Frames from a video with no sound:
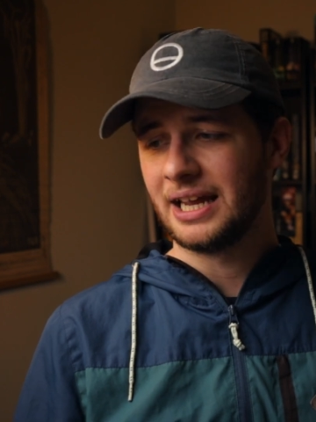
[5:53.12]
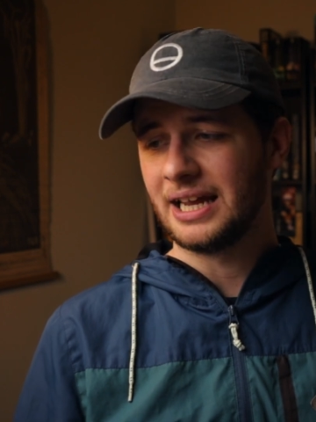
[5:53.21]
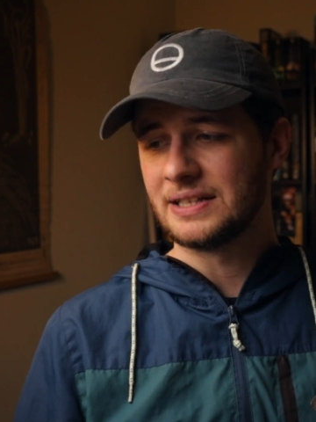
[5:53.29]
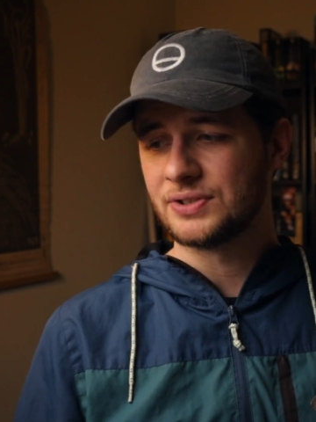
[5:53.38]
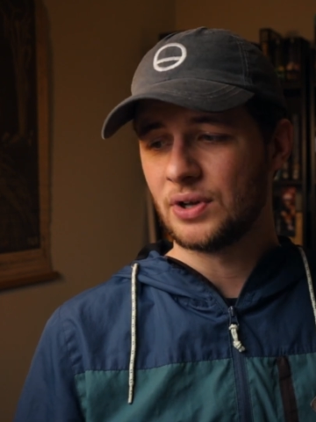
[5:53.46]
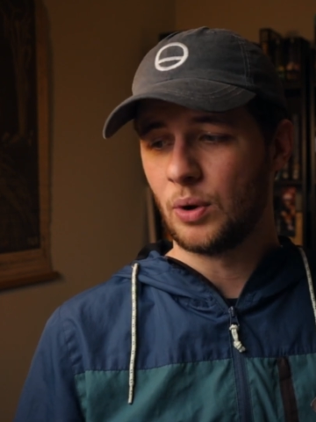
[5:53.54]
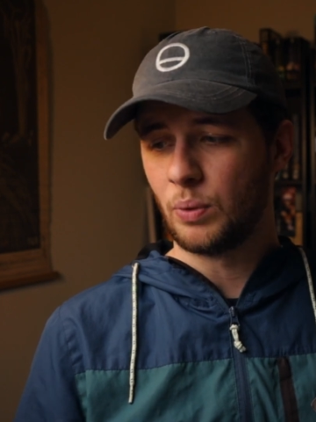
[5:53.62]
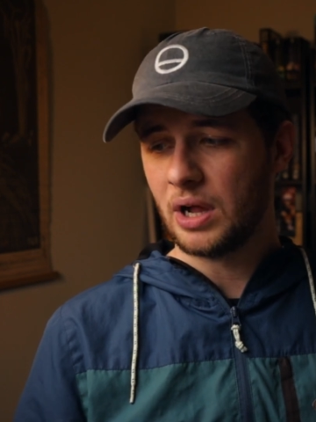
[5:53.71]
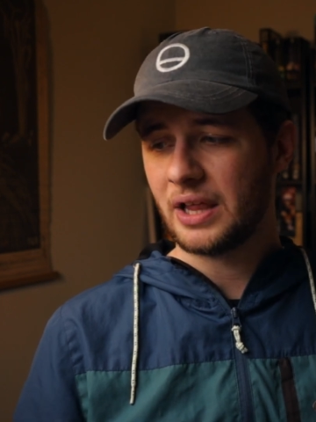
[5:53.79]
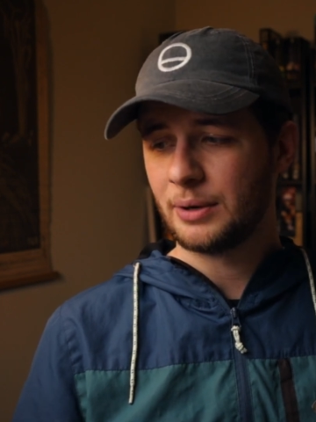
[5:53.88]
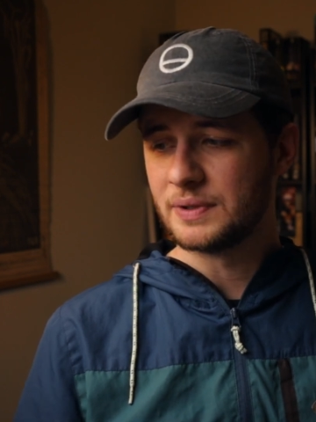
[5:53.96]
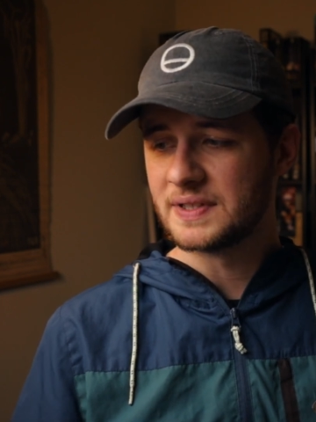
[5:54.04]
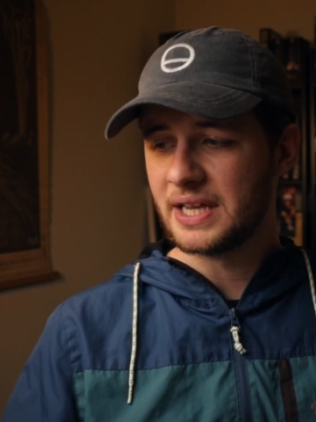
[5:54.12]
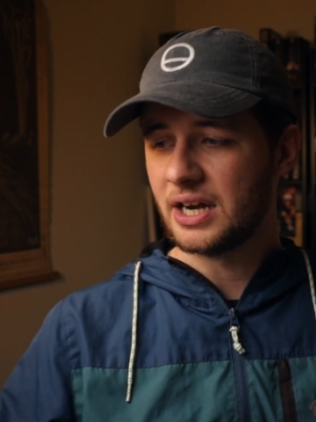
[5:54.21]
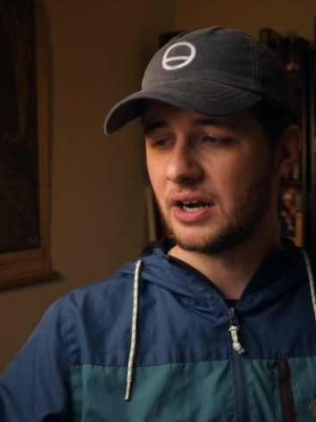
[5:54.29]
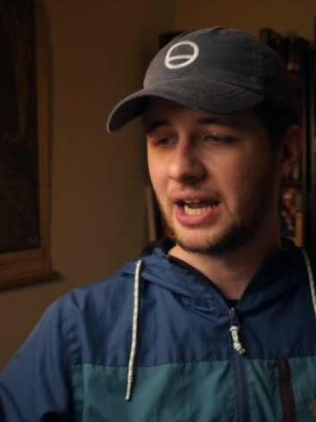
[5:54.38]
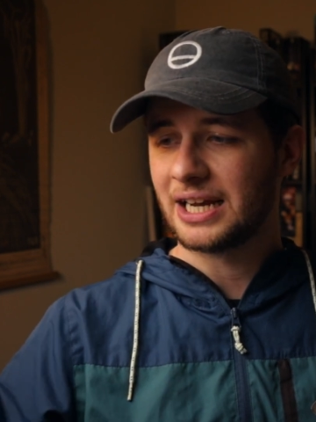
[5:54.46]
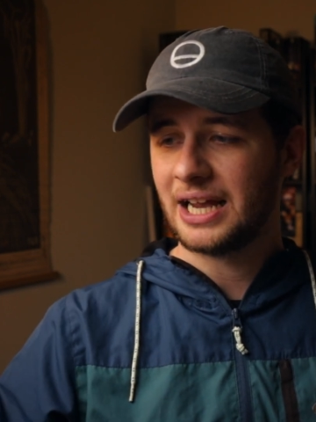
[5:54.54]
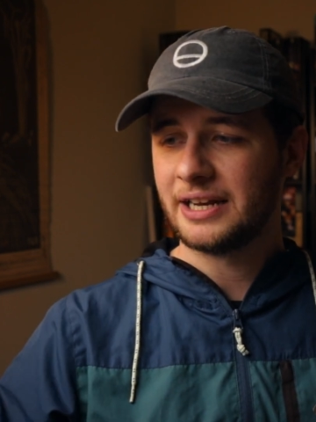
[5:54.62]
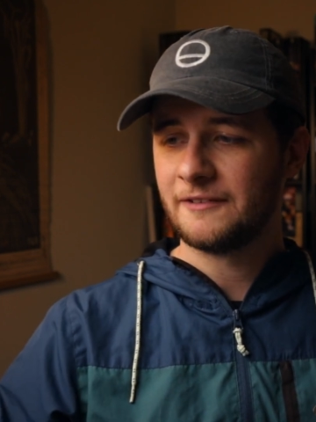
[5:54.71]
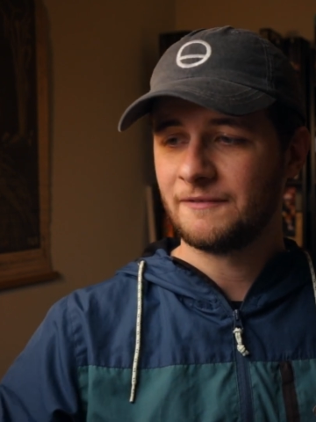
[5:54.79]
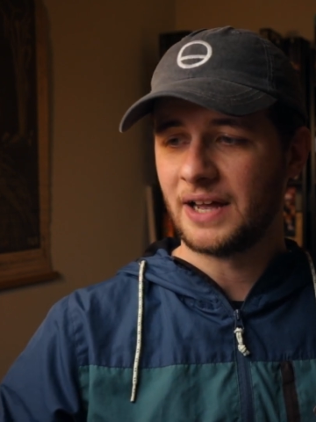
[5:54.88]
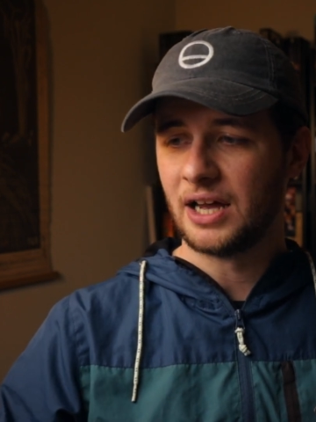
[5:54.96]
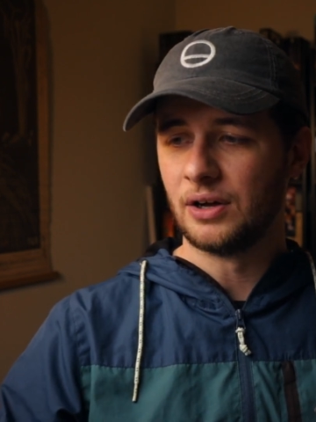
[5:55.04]
And so while I was there, I kind of
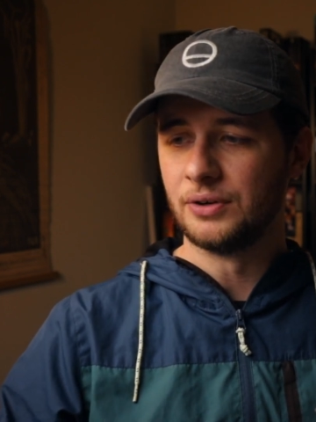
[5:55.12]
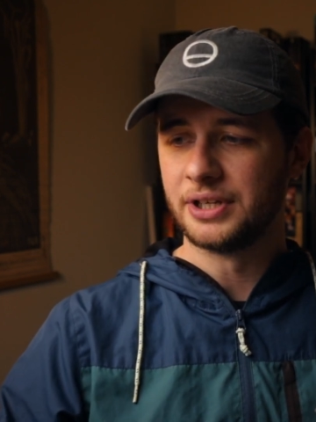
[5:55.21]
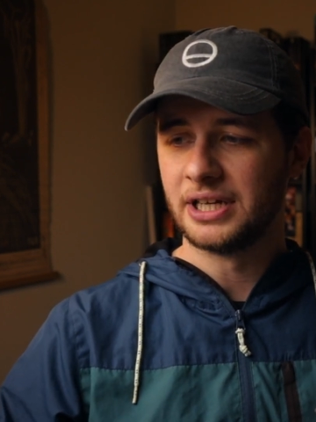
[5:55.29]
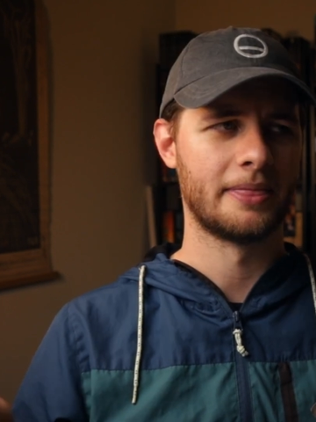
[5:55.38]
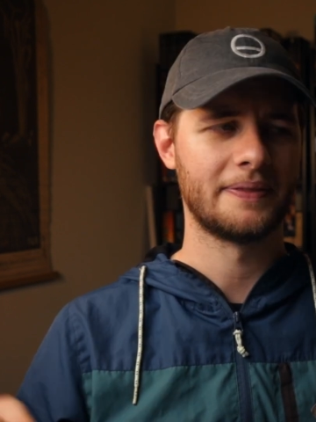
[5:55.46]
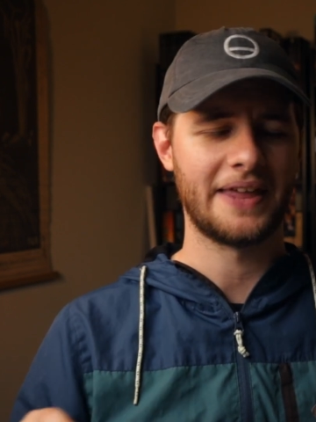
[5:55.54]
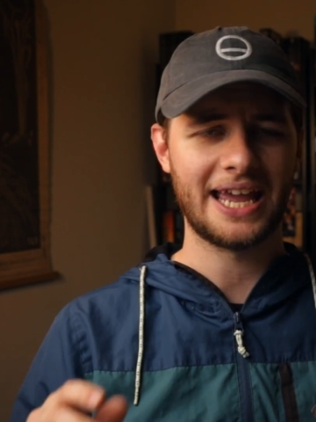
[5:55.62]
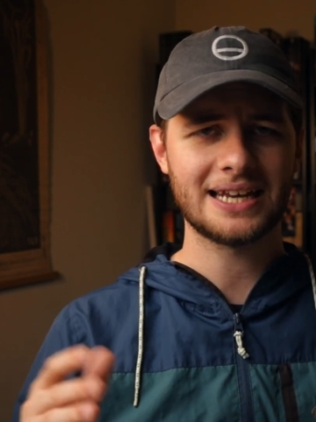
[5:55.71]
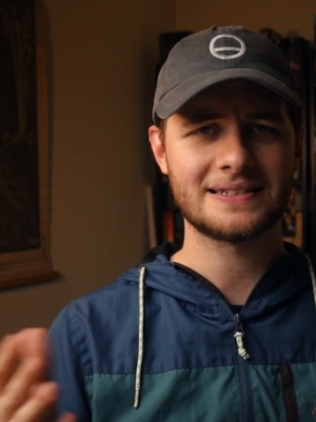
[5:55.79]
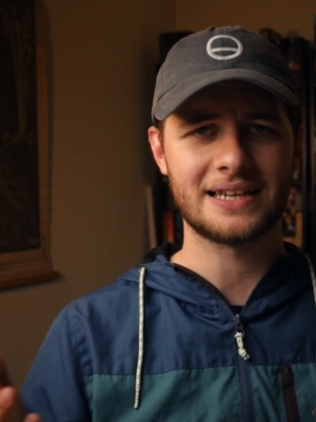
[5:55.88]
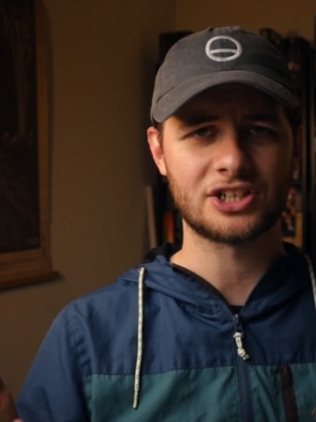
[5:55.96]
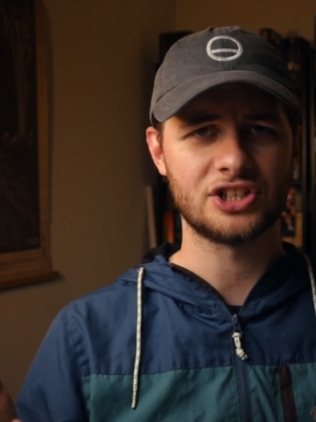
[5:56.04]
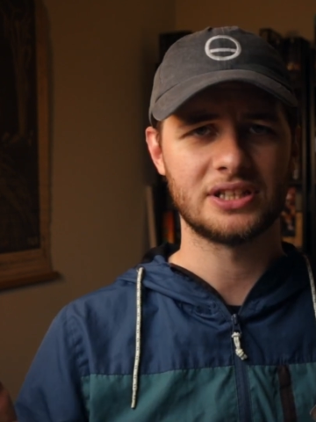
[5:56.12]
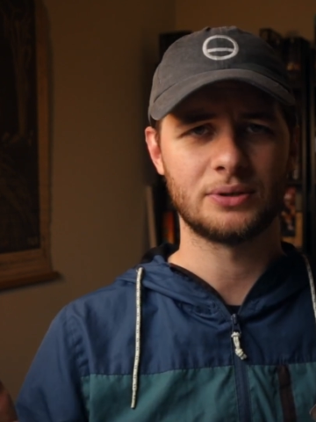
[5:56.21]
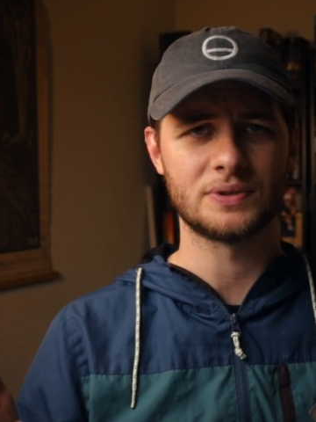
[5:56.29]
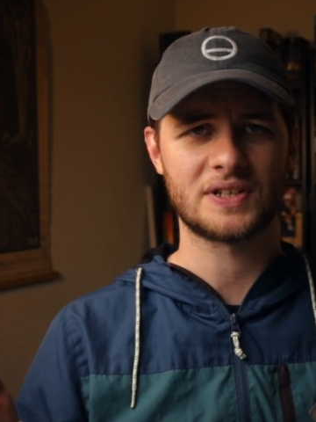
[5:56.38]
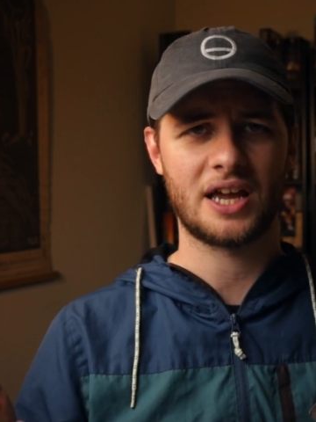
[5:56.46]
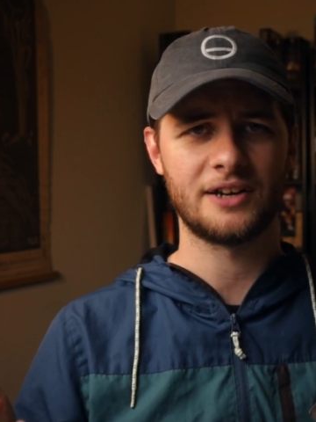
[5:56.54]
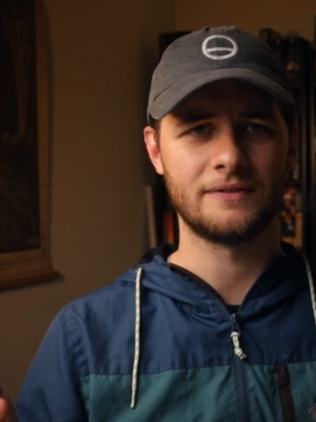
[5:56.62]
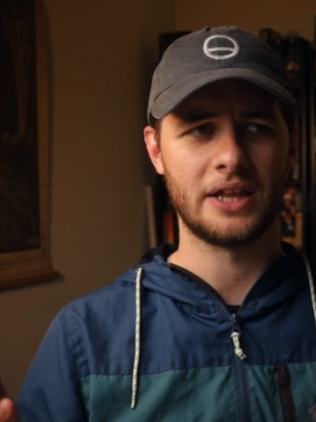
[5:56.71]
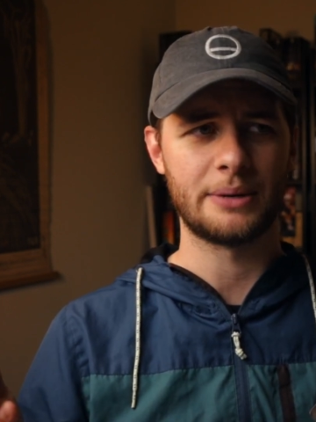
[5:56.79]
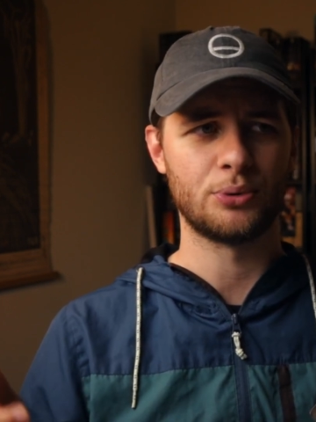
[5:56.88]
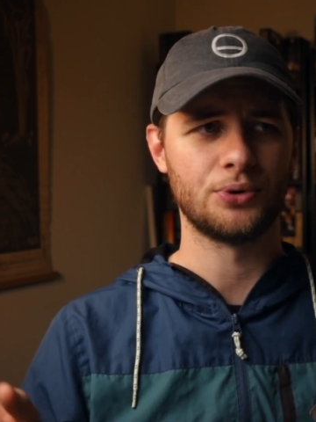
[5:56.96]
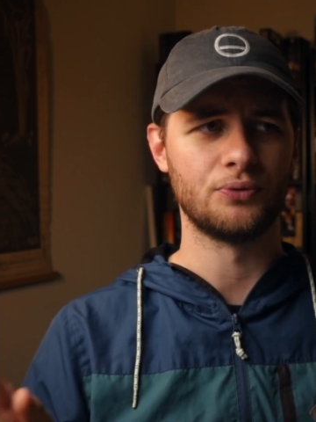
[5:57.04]
found they had a section that was kind of
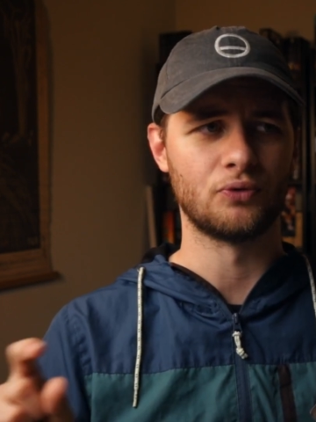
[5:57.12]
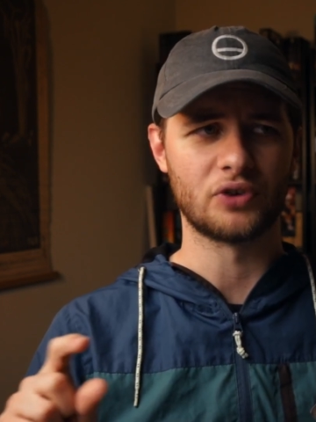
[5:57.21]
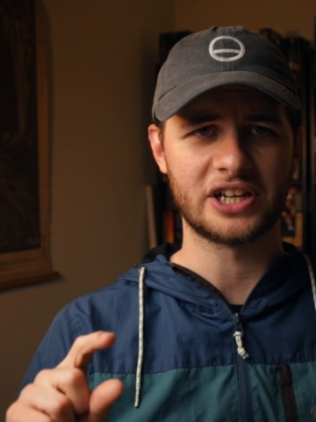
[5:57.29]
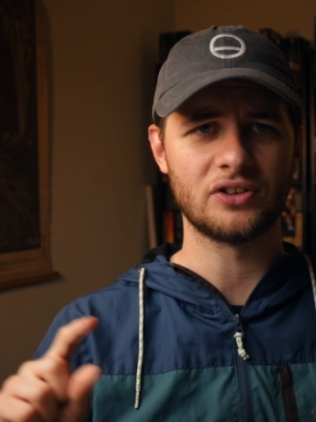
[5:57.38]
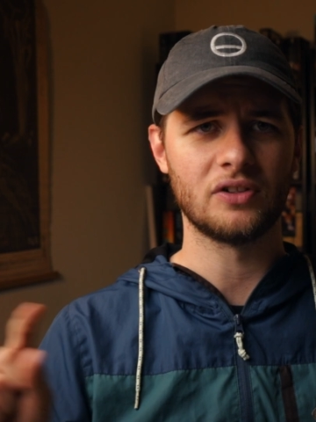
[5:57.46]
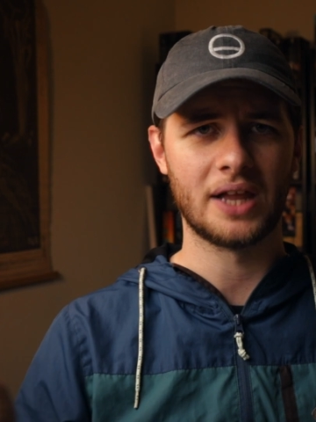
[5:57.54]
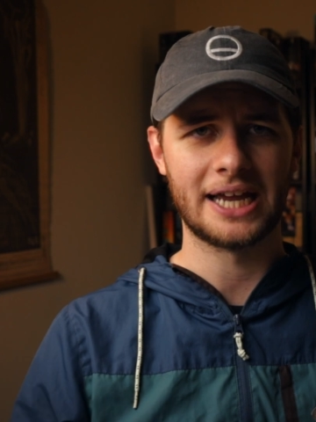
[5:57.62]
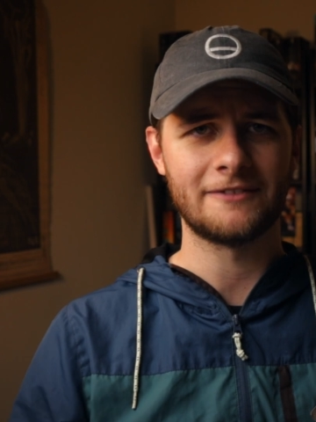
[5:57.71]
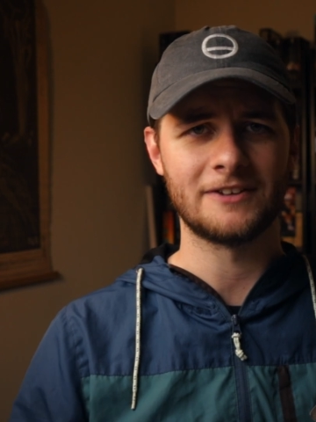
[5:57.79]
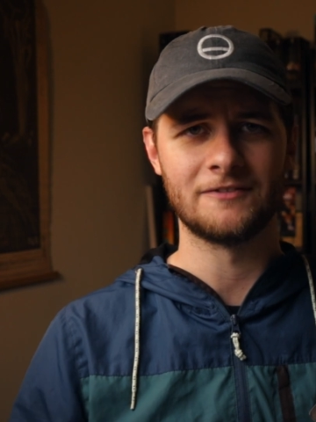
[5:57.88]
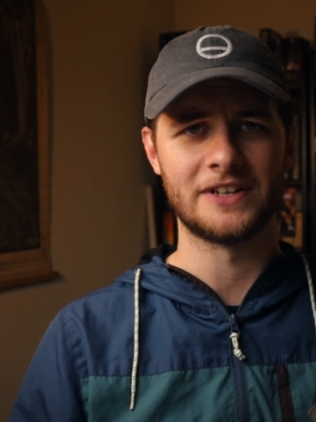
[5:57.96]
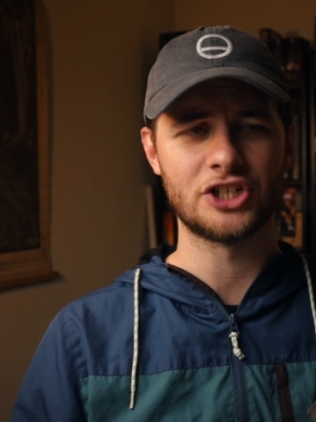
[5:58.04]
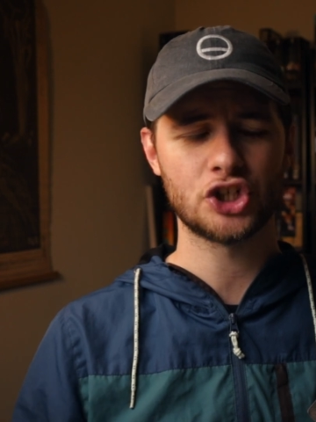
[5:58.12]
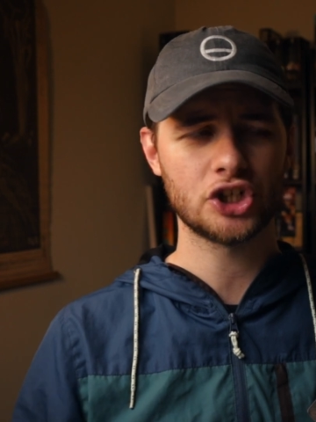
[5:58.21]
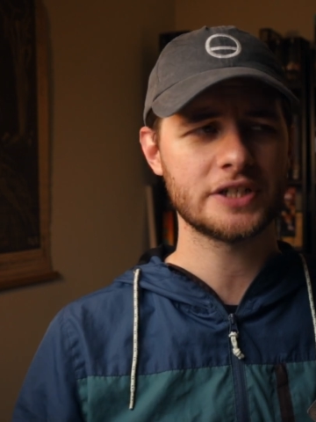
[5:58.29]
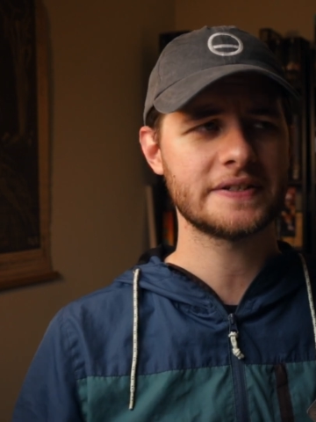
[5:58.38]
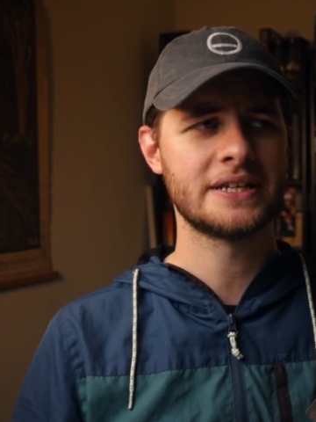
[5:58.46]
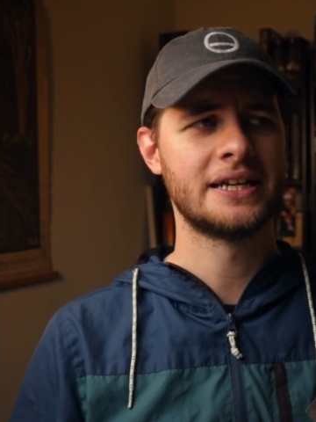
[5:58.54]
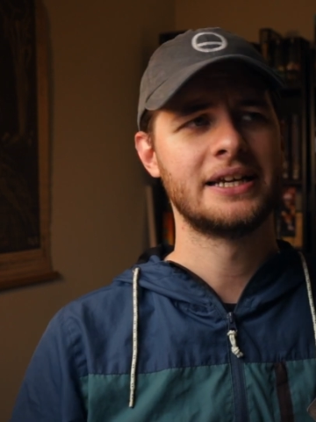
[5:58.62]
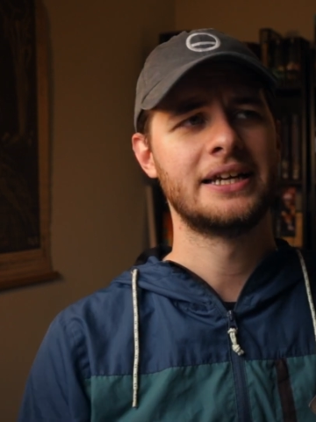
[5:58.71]
labeled real life adventures.